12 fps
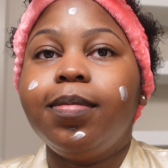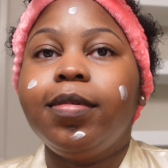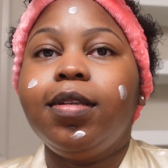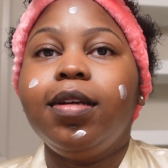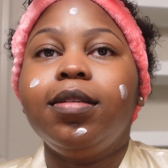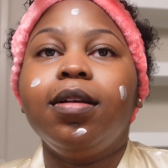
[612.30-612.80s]

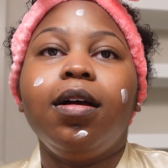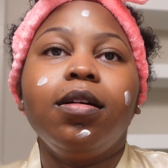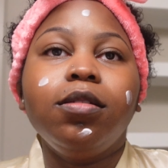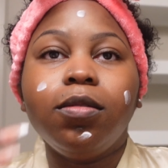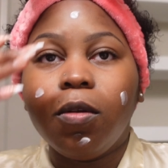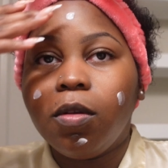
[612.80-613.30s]
TikTok
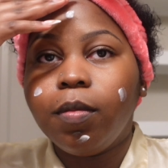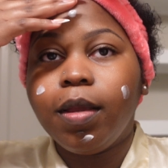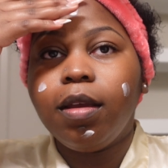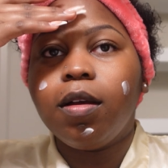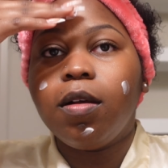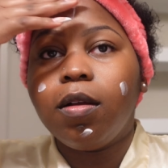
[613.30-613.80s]
sold
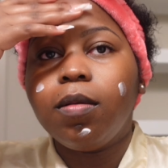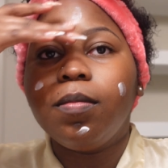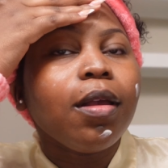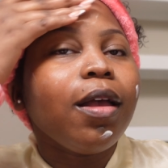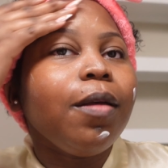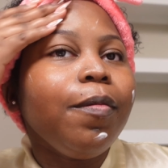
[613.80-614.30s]
me, y'all.
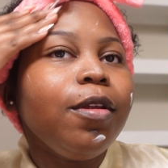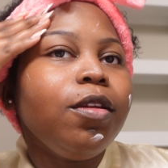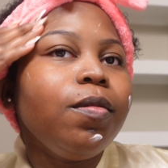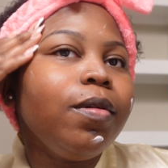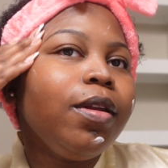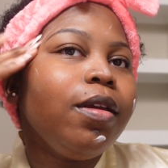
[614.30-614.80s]
I've been
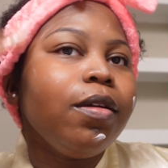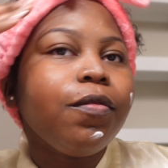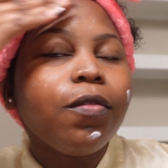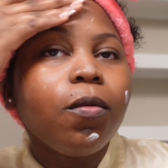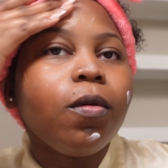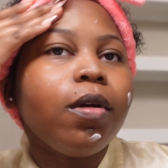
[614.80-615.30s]
doing it
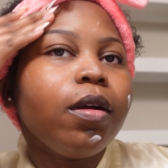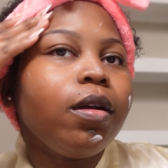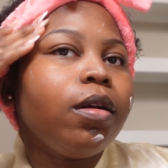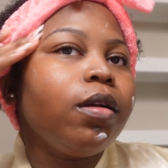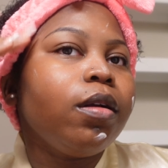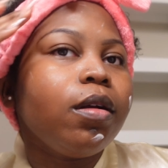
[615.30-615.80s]

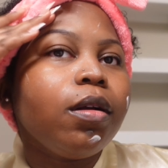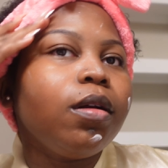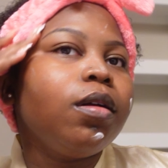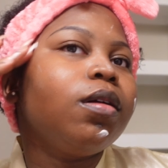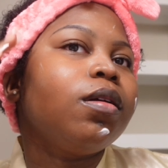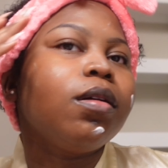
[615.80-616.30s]
for
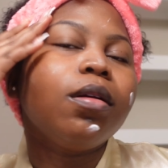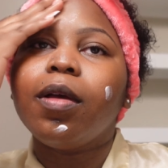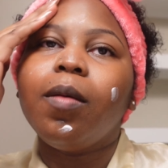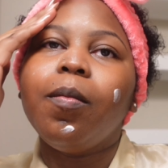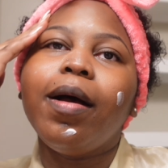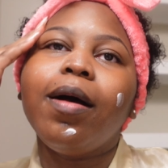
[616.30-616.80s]

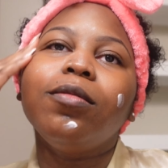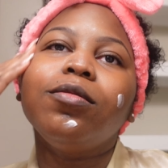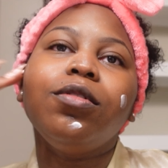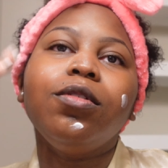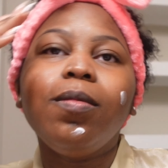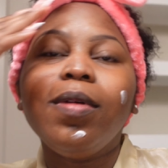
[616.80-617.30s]
about
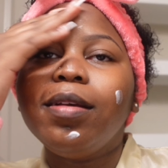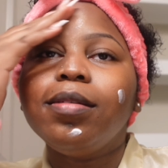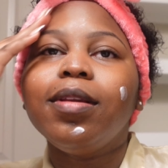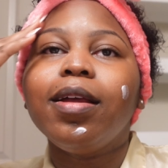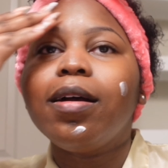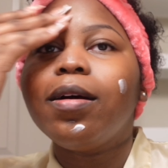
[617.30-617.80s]
two weeks
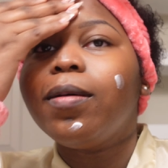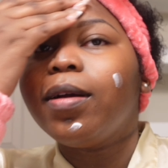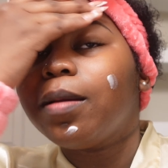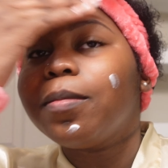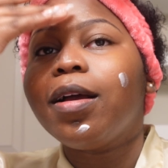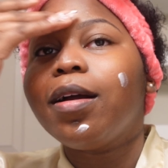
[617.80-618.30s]
now, and
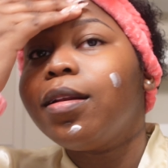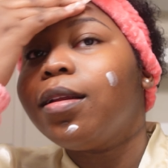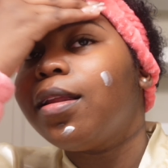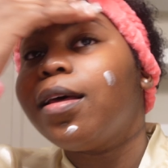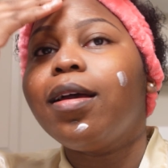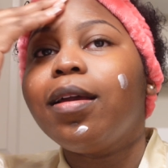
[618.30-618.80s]
I'm not gonna
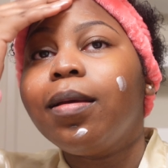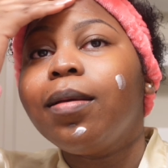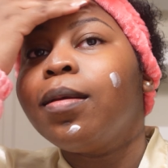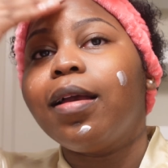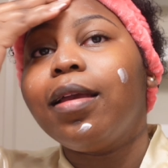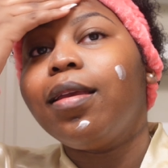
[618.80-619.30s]
lie,
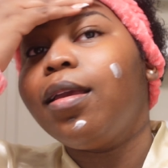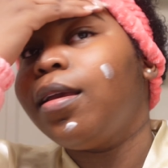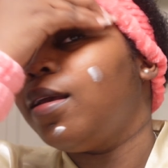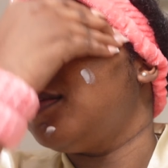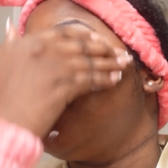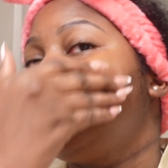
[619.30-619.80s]
I
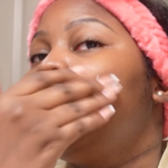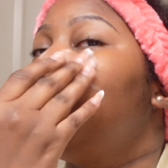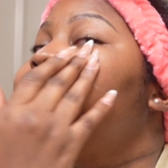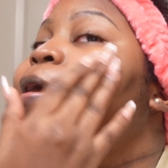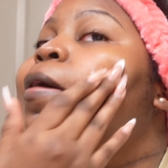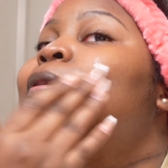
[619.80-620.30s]
can't sleep
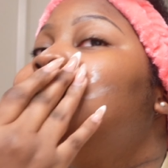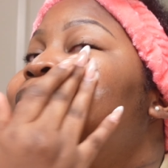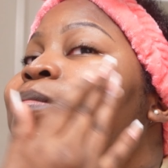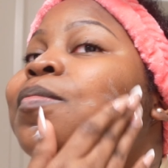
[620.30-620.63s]
without